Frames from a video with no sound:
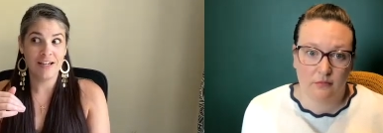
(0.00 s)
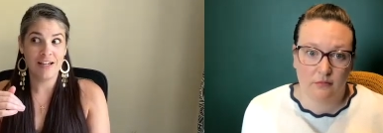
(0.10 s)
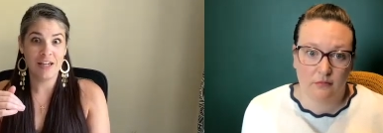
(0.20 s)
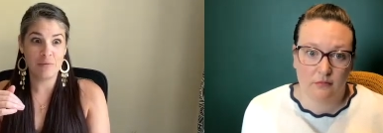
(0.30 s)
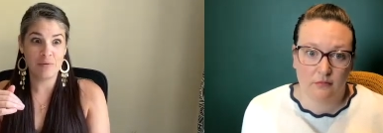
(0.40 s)

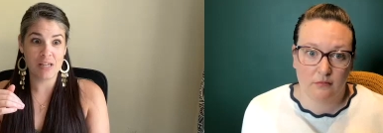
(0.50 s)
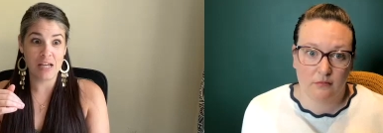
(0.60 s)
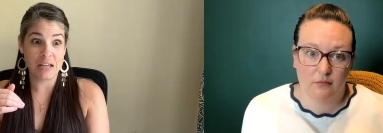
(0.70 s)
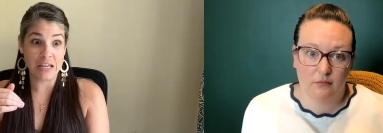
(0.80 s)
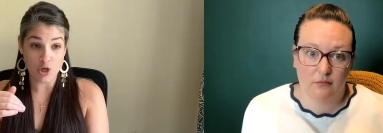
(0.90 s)
Speaker 1: he was
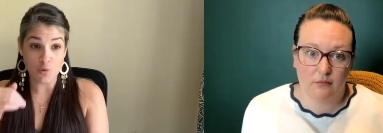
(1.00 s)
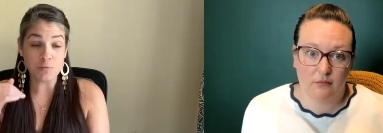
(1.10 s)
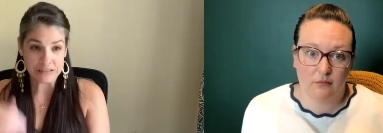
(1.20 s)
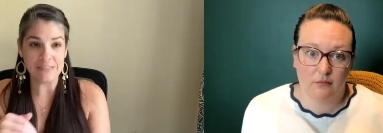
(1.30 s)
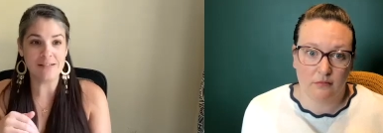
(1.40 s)
like, "Can you
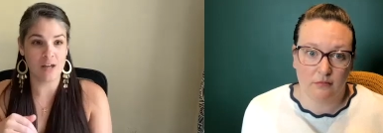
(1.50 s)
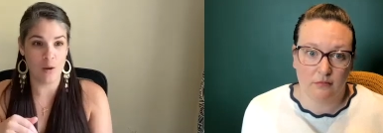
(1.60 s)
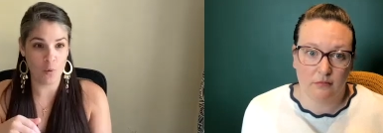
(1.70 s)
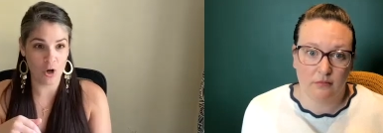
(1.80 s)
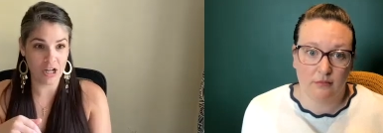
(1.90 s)
please
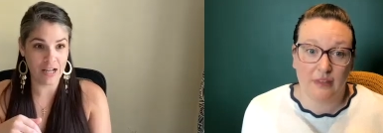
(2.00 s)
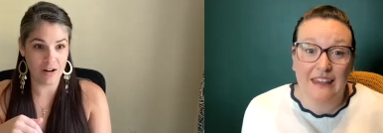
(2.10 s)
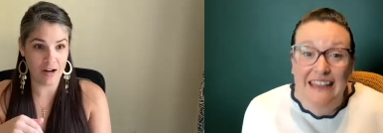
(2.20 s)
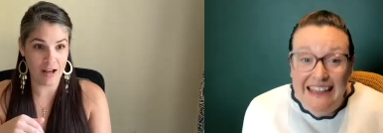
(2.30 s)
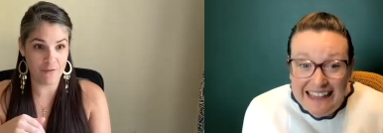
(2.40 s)
come work
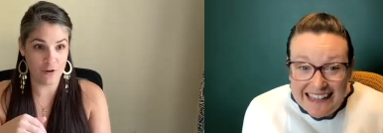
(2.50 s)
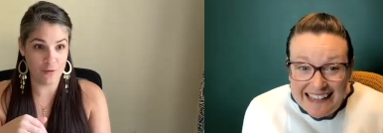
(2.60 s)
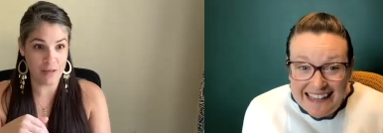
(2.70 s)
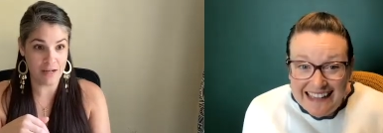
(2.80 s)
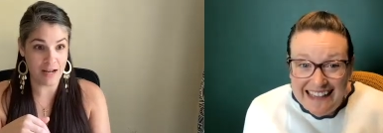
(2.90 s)
here for
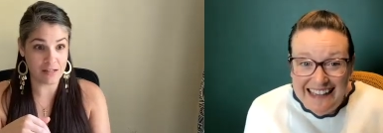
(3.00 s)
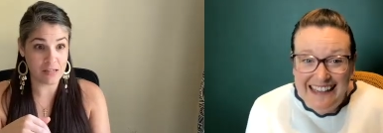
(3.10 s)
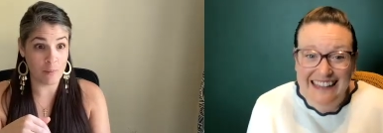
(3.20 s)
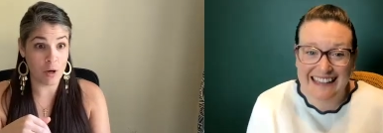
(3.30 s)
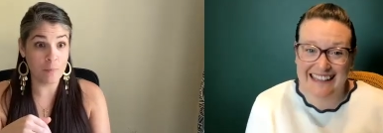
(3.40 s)
me next
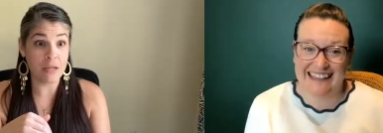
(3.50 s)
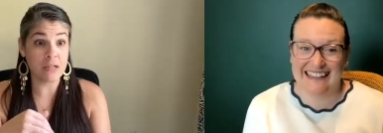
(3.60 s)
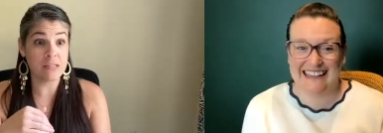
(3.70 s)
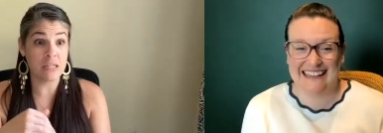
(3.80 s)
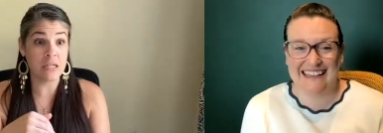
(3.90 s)
summer?"
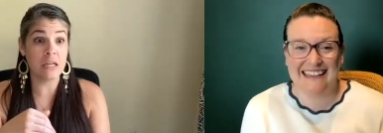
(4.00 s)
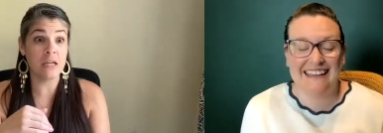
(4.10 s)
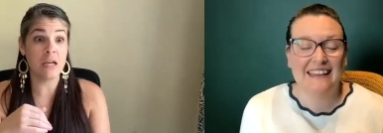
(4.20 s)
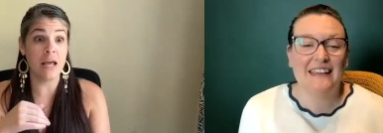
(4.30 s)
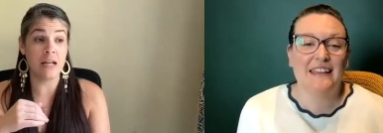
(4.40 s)
Because
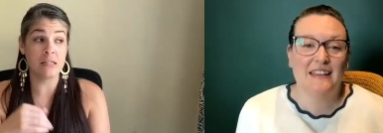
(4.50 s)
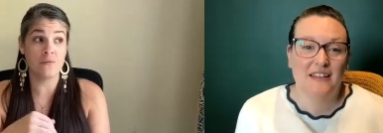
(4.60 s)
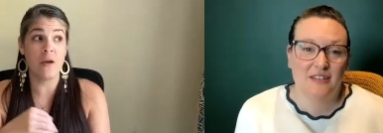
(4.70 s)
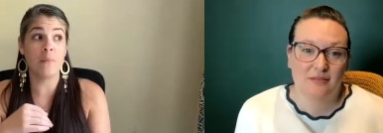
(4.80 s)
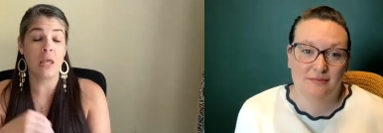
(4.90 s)
he and his
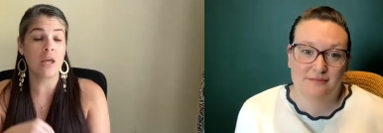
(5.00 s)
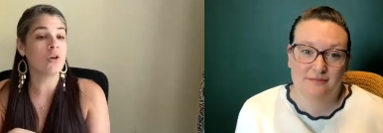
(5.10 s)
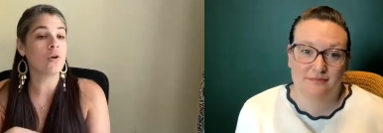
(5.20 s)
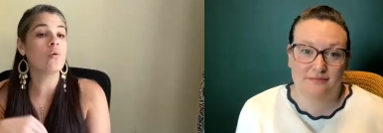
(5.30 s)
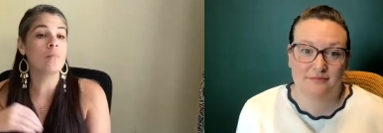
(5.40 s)
family had
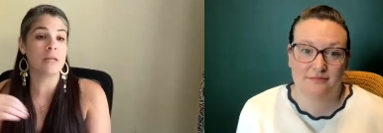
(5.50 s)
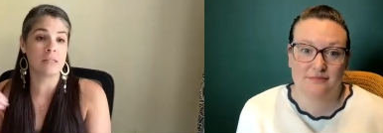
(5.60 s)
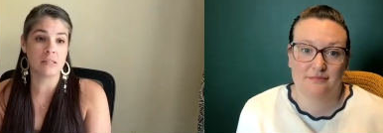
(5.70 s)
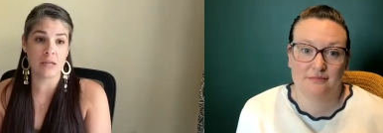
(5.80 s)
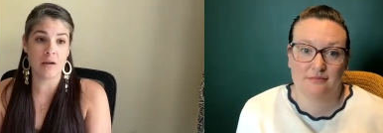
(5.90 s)
known me
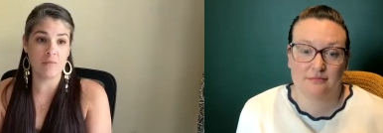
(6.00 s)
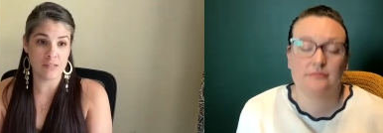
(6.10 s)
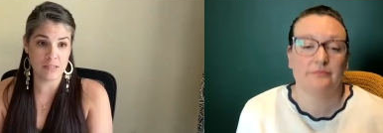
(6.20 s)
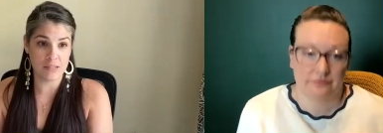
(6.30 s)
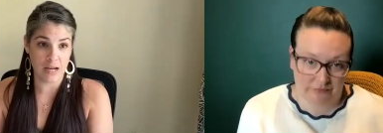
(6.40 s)
since I was
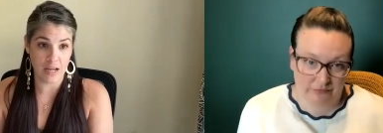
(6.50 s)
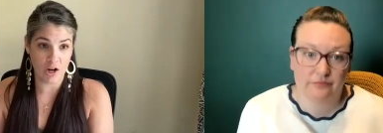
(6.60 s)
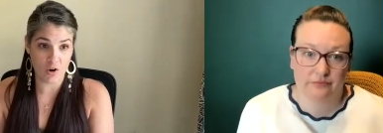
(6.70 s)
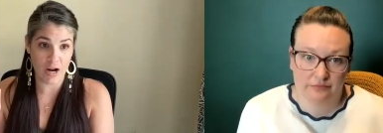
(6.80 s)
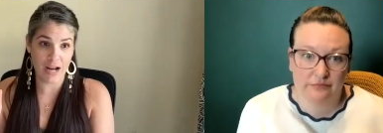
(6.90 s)
in second
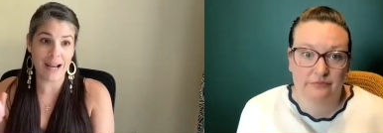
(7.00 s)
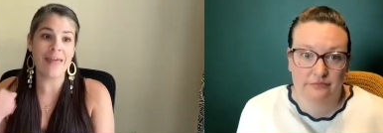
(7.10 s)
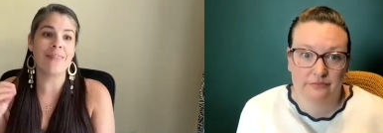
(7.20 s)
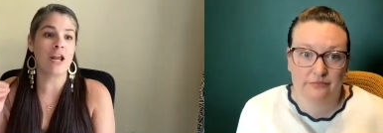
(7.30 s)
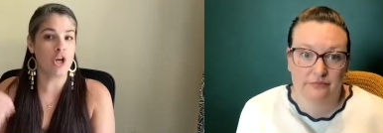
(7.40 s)
grade,
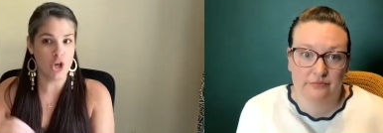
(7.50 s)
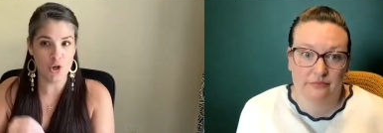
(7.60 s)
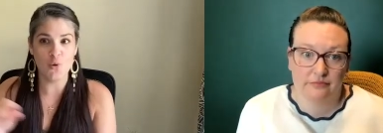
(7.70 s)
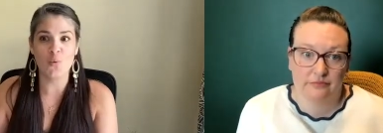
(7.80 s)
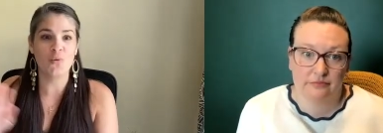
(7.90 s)
and they
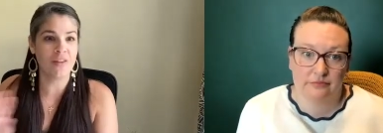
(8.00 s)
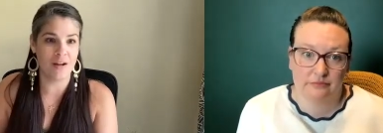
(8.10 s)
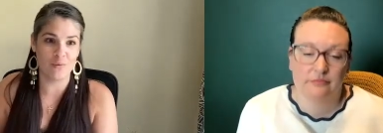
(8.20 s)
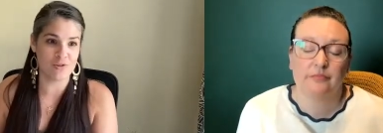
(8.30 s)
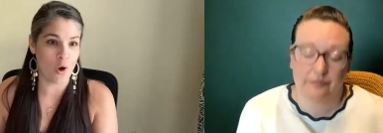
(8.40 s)
knew that
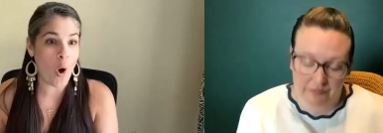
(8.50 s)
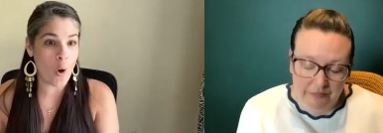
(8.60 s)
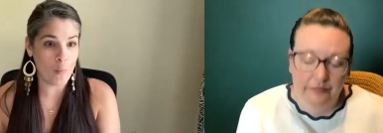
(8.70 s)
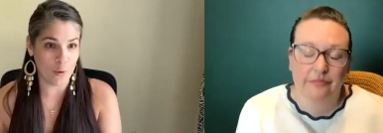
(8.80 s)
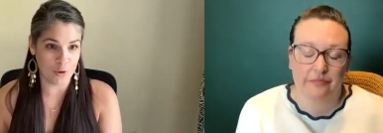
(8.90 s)
it was
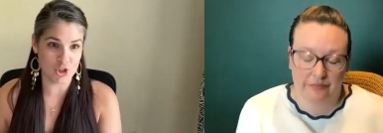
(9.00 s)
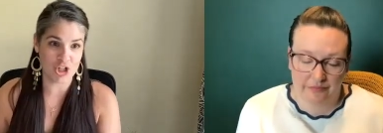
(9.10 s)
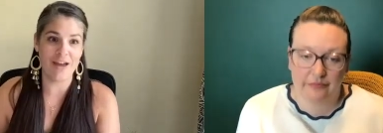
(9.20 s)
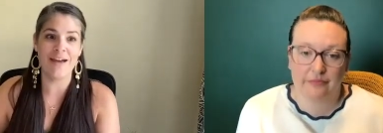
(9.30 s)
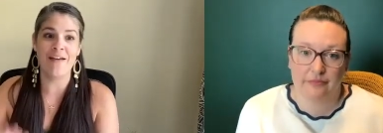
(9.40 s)
all
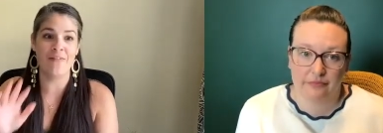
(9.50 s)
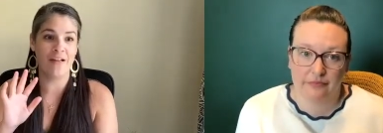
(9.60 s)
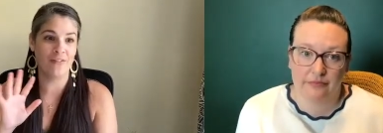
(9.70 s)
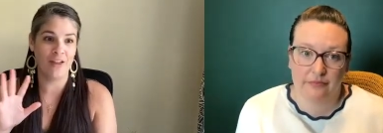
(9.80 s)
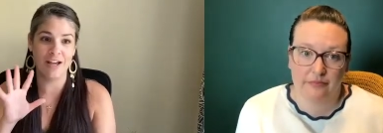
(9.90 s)
bullshit and
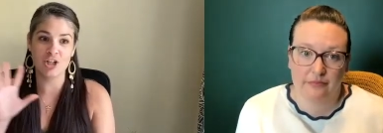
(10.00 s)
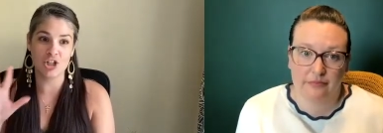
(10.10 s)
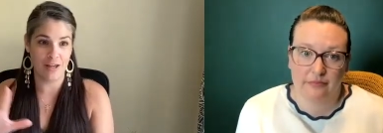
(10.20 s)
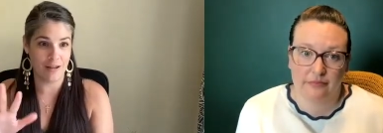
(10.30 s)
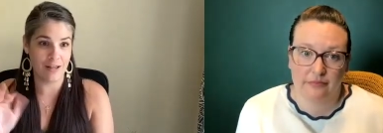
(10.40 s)
that like
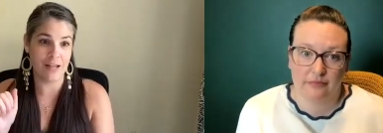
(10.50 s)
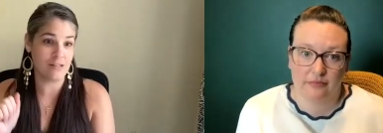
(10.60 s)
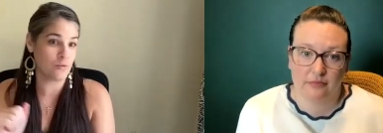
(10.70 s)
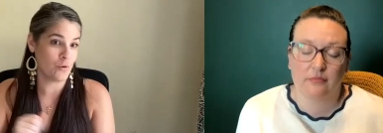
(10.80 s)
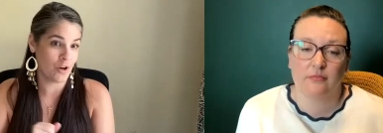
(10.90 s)

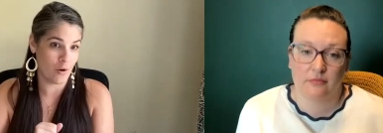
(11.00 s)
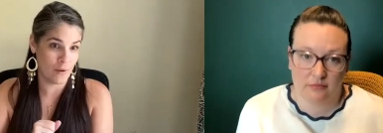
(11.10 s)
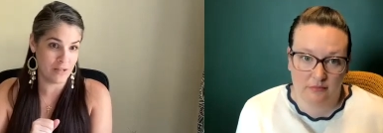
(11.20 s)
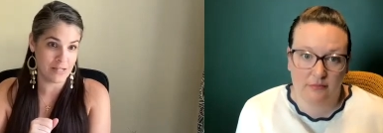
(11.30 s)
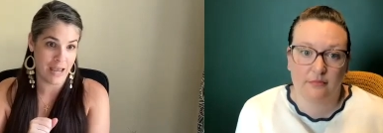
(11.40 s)
shenanigans were
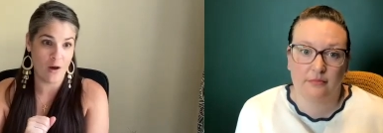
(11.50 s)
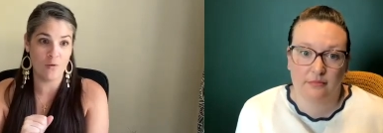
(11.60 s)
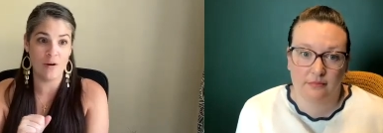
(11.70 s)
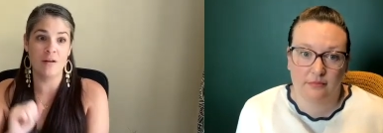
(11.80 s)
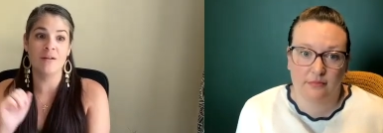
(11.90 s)
going down,
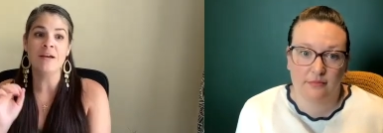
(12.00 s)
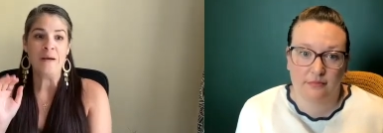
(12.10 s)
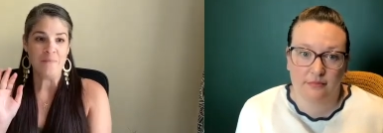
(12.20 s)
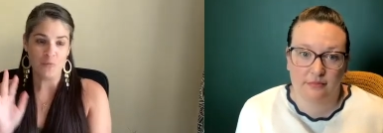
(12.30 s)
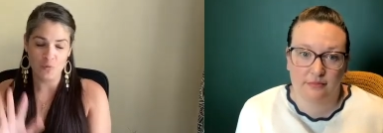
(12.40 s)
and
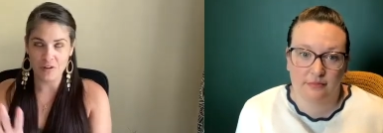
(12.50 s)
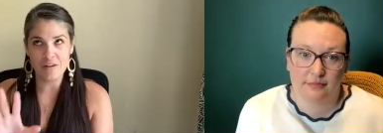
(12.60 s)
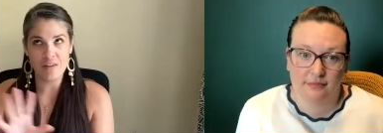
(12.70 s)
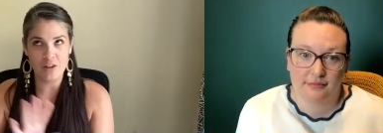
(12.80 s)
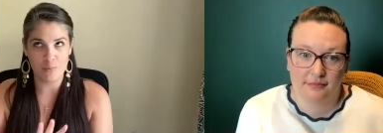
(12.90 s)
really
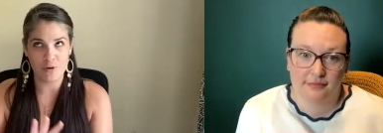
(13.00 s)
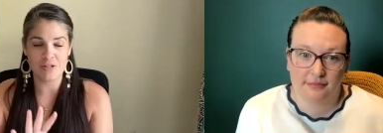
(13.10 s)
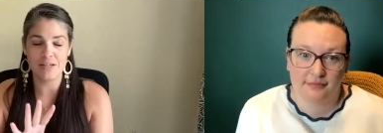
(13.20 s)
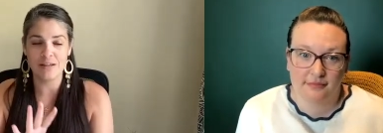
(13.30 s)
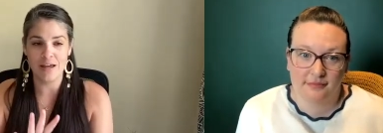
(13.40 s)
that the
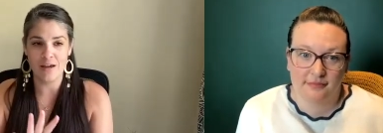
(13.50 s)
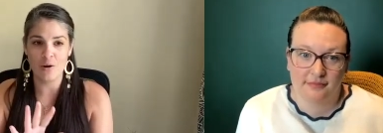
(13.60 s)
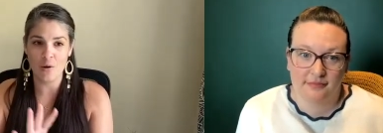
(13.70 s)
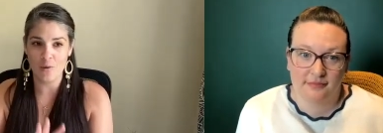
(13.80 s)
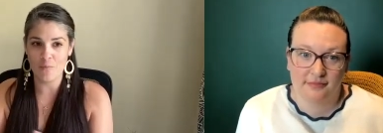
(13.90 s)
person that
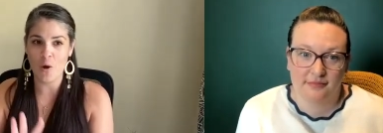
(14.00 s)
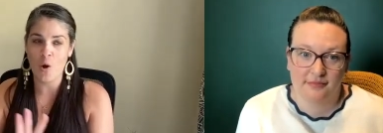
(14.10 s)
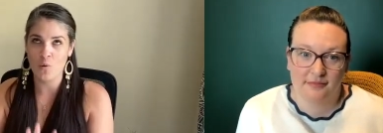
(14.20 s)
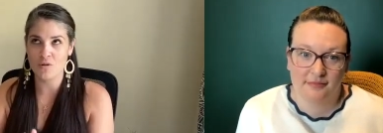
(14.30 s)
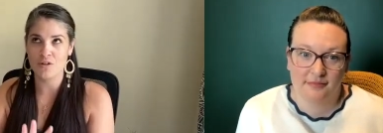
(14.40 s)

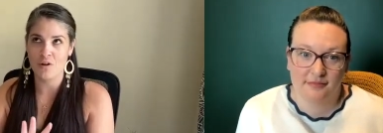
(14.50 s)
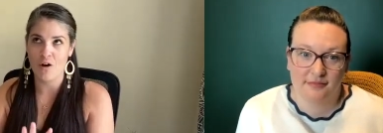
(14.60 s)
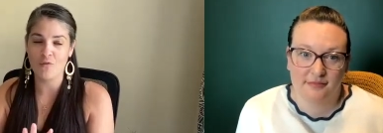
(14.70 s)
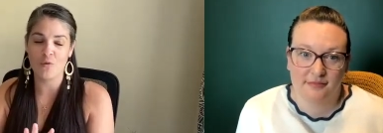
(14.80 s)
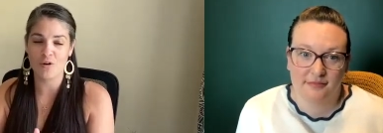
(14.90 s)
owned the
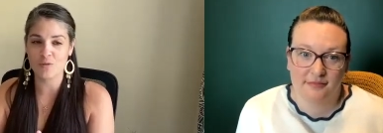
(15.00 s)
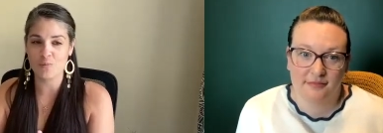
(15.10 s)
golf course